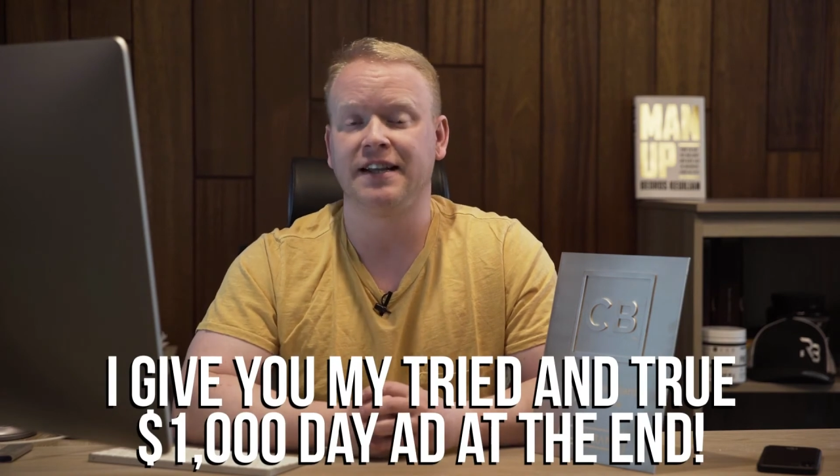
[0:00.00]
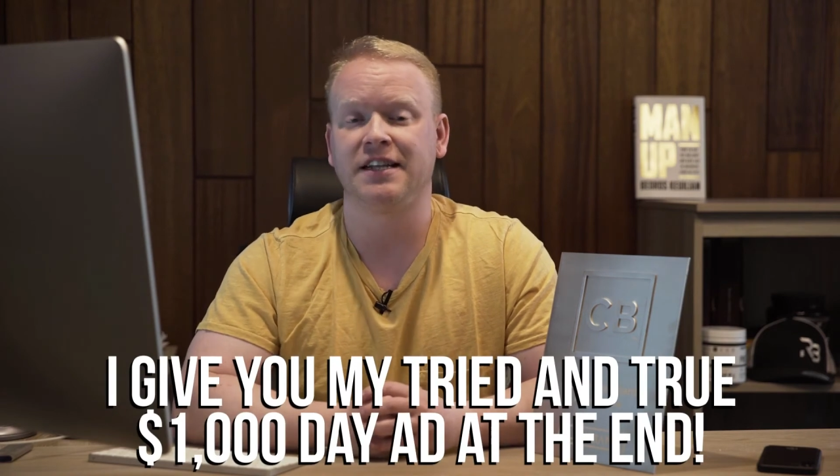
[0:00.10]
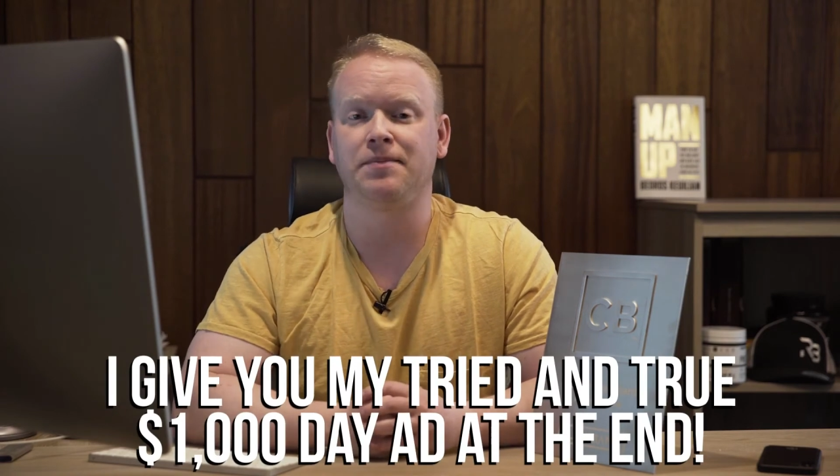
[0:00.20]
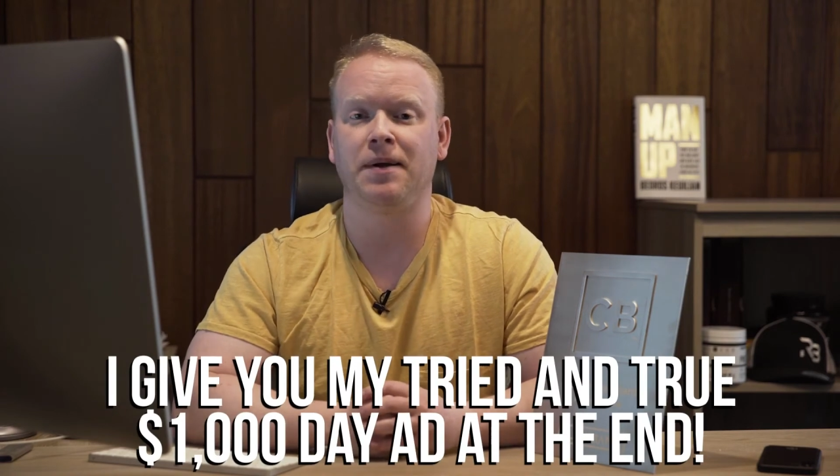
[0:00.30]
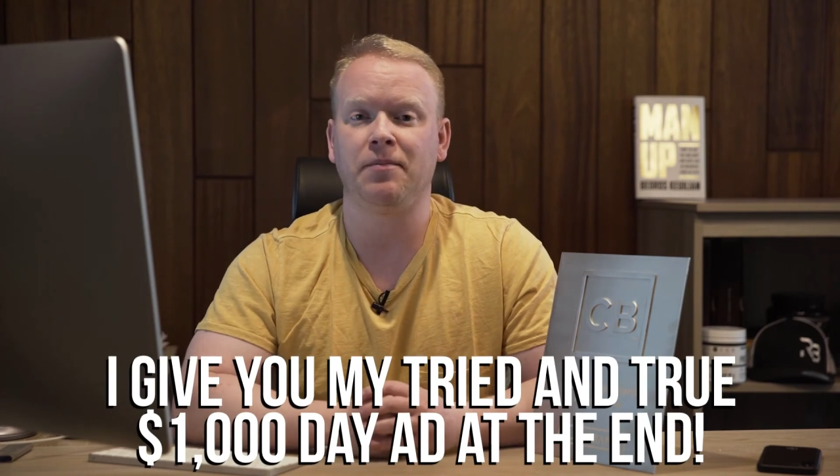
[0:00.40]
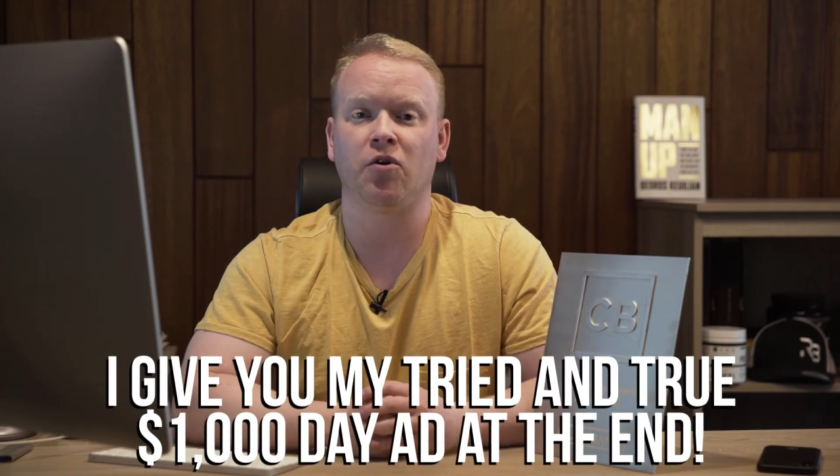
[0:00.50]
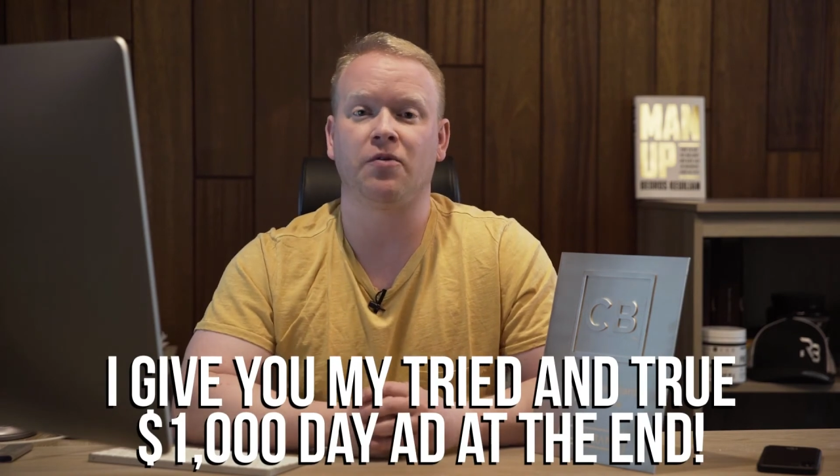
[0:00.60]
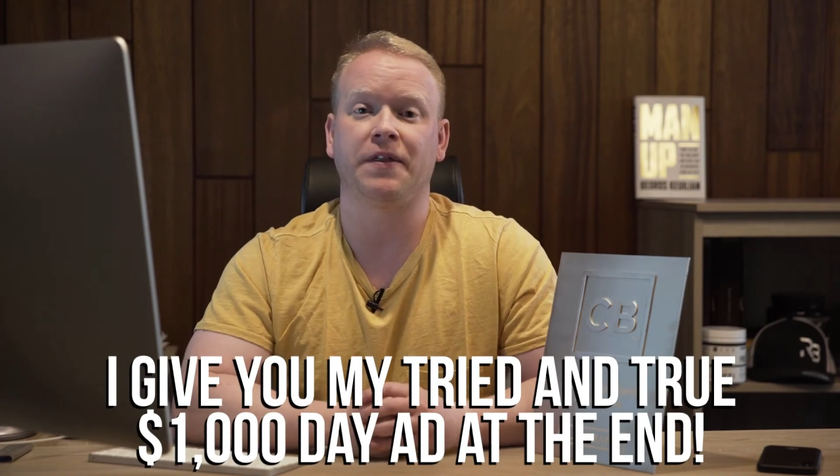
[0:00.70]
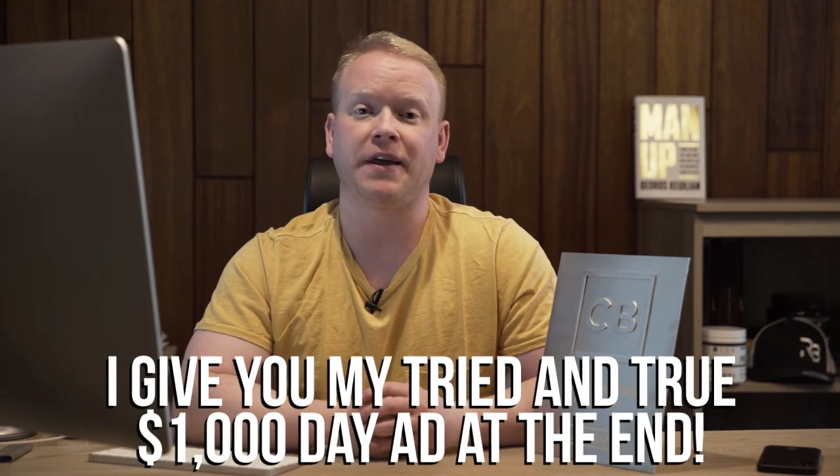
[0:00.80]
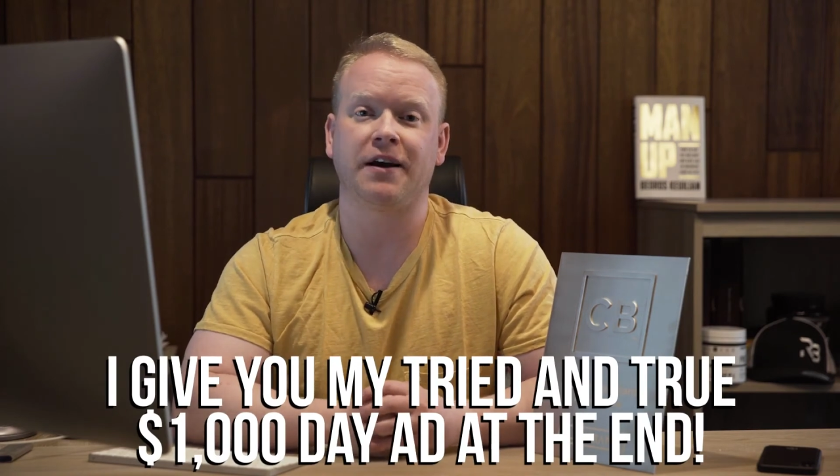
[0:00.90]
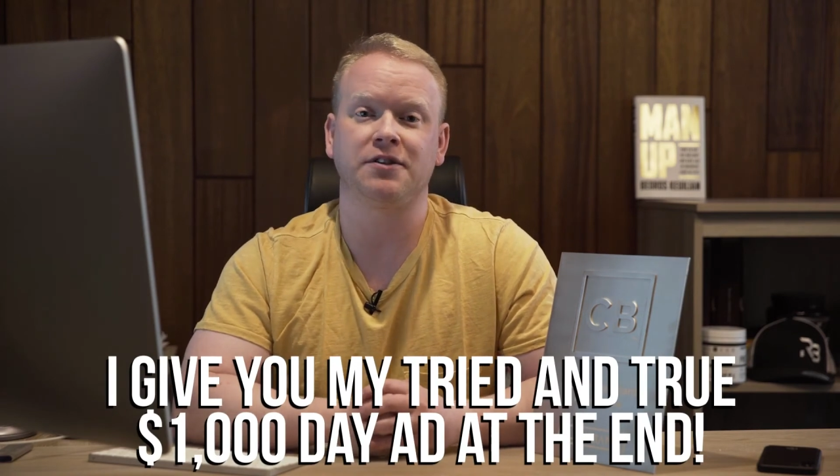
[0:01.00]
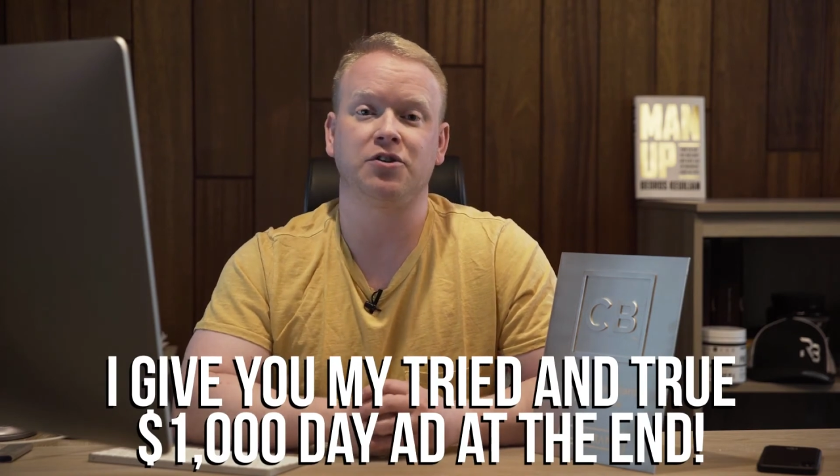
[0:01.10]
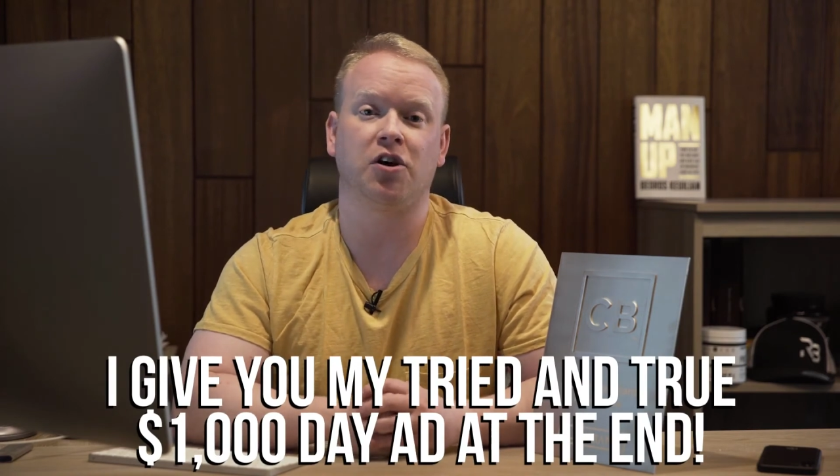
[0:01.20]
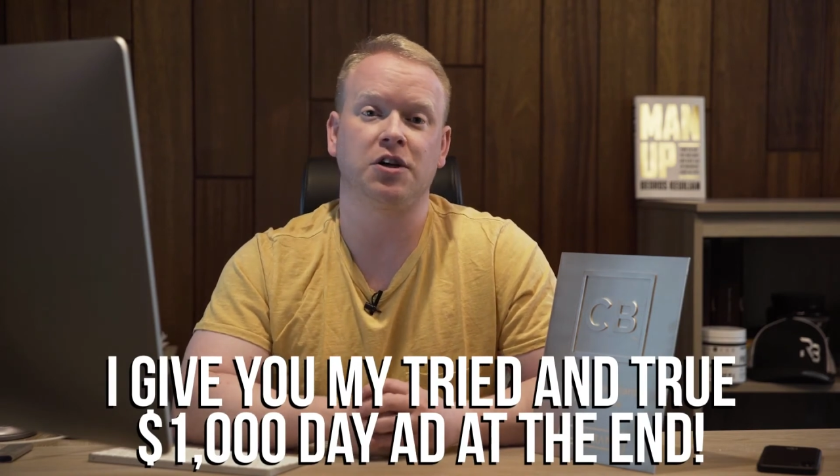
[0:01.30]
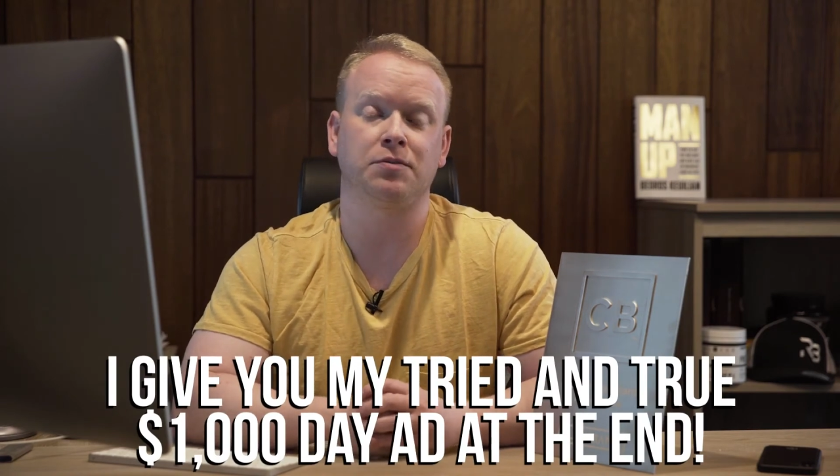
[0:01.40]
This made me over
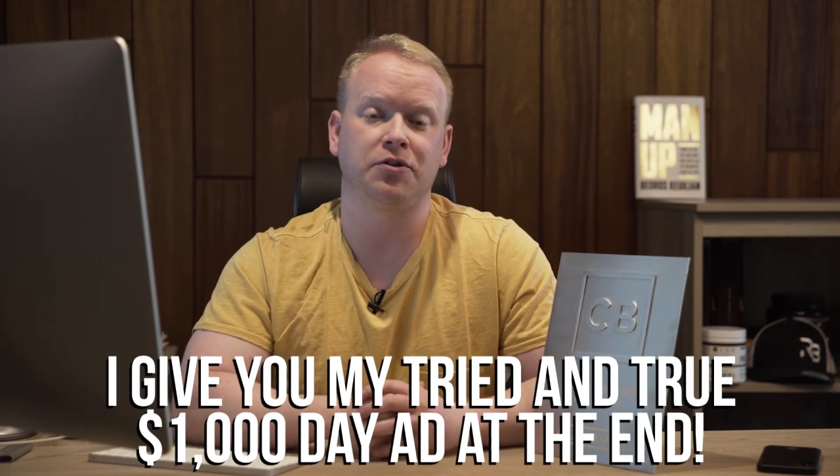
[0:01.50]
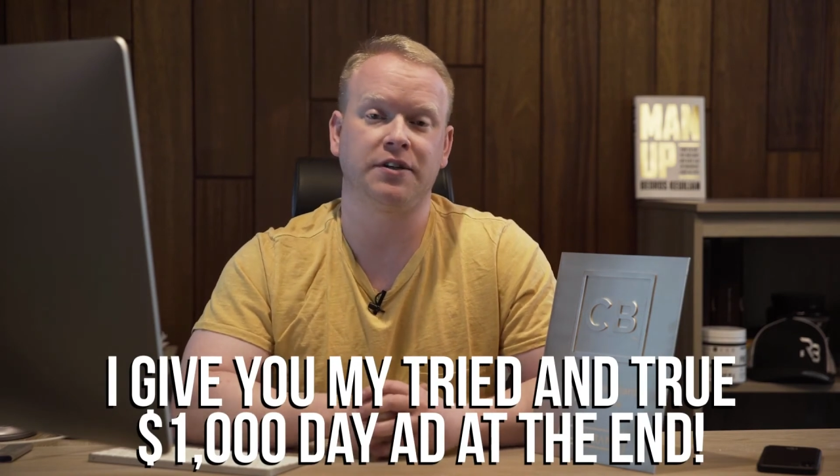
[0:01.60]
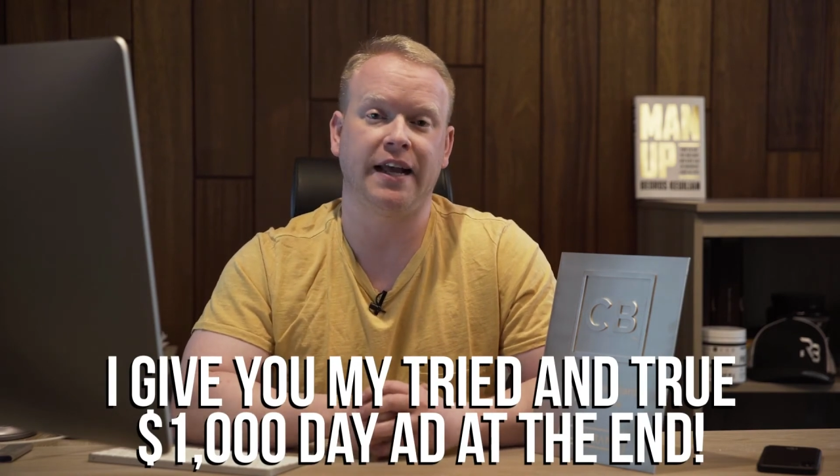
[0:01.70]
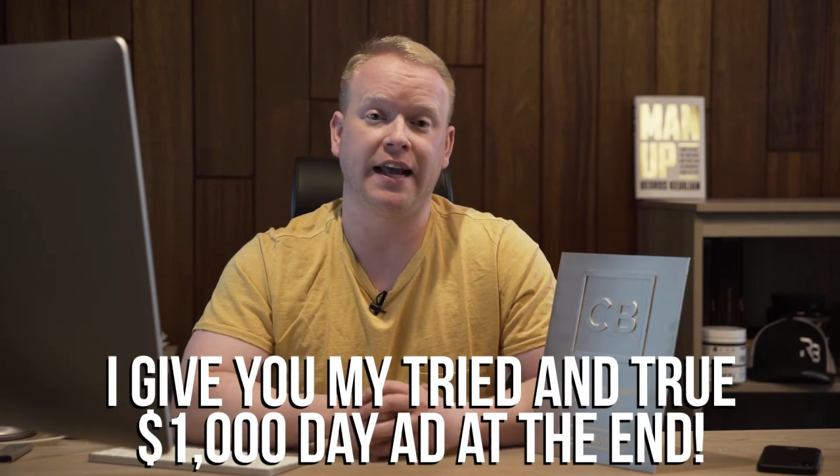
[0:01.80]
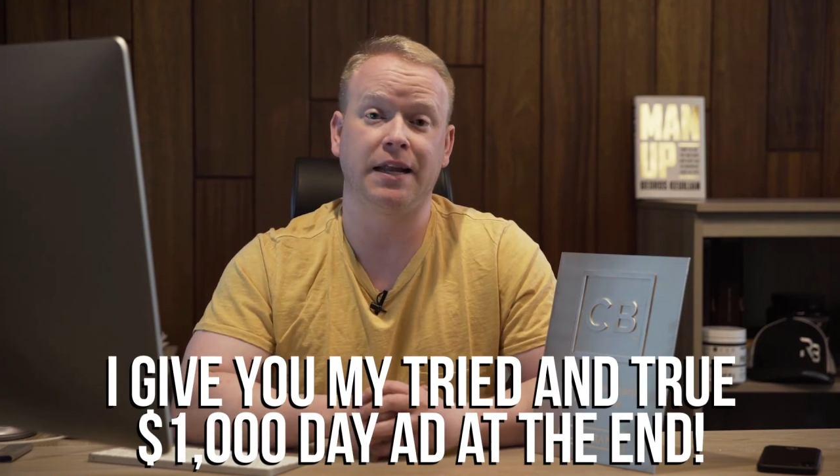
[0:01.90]
$1,000 per day,